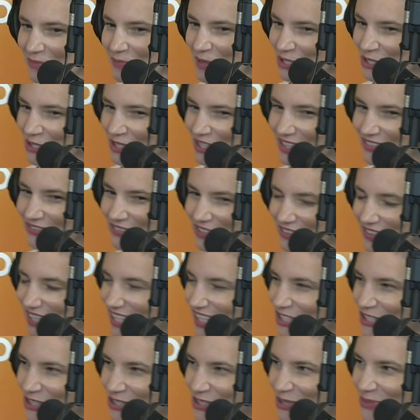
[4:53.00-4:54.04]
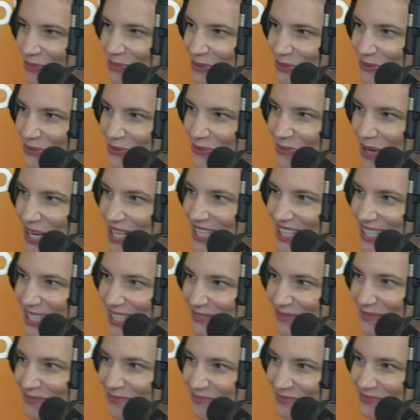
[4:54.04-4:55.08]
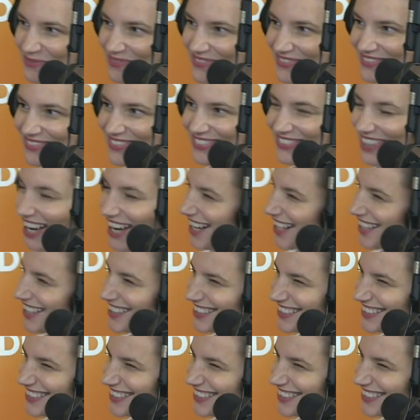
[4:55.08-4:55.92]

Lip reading: special relationship with Romania. Right?